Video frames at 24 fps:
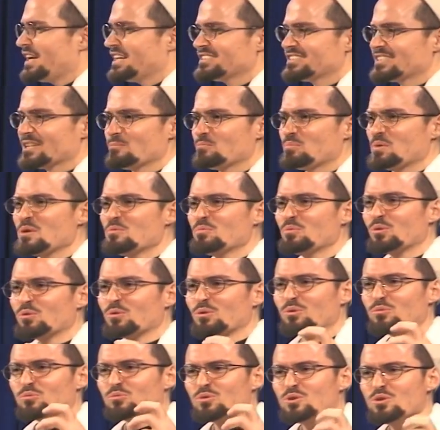said people
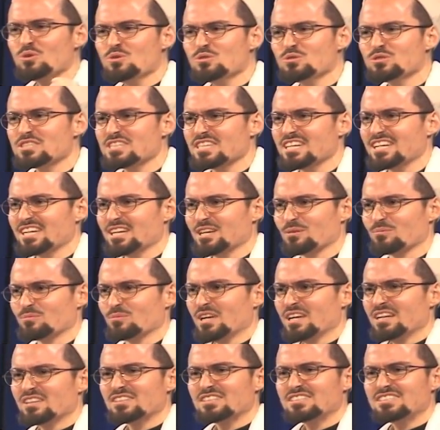were rude to him.
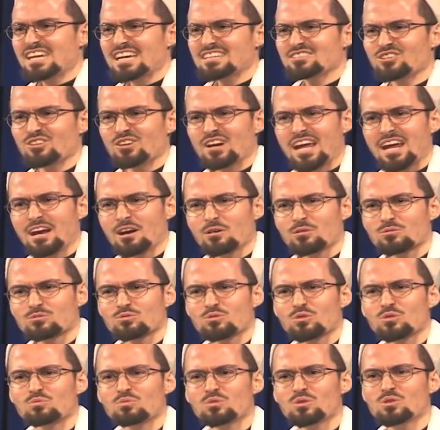The desert Arabs
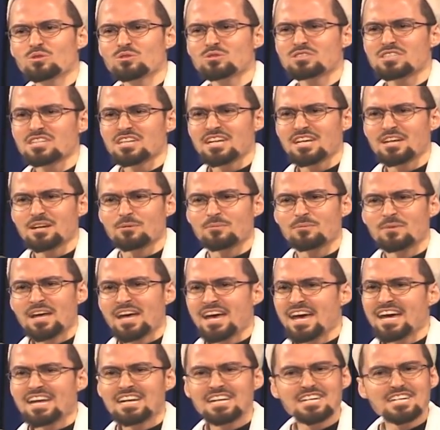were rude to him,
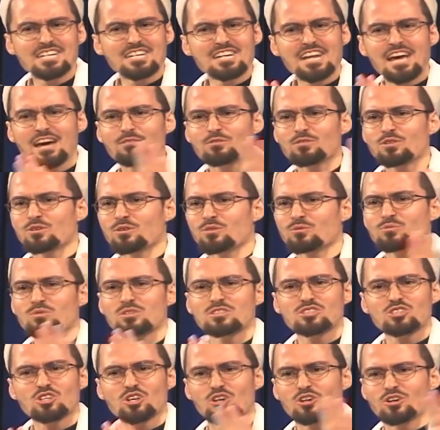and he never
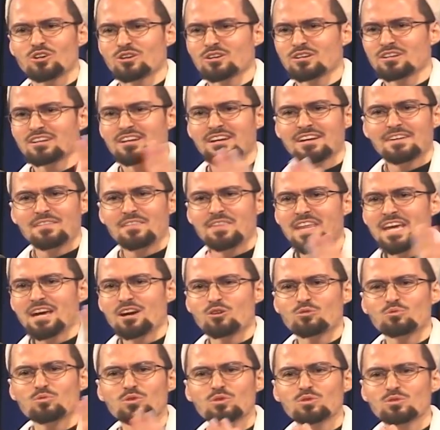returned
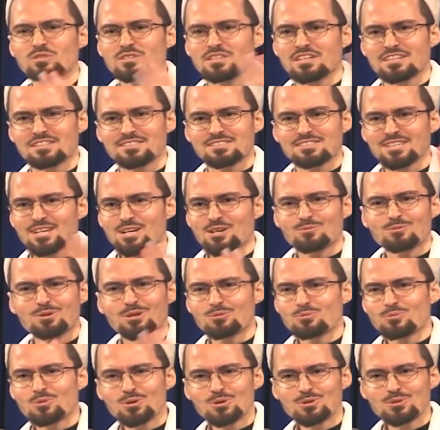their rudeness with
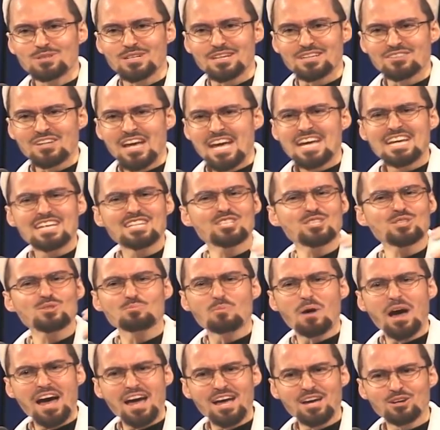rudeness. He
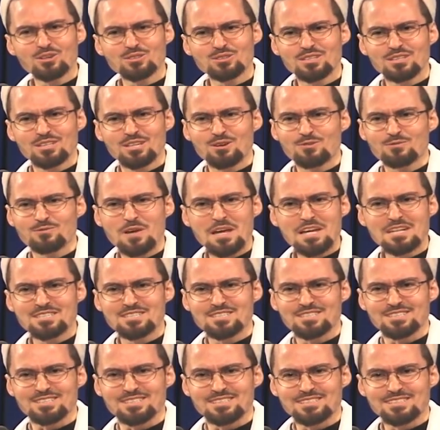smiled in their
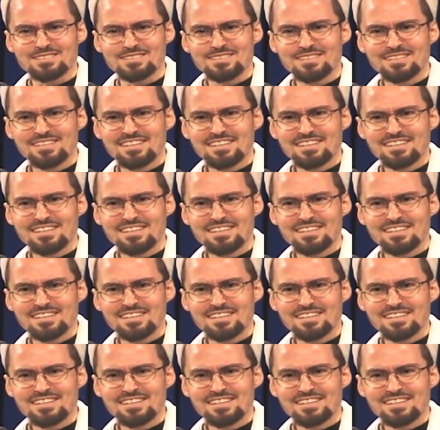faces.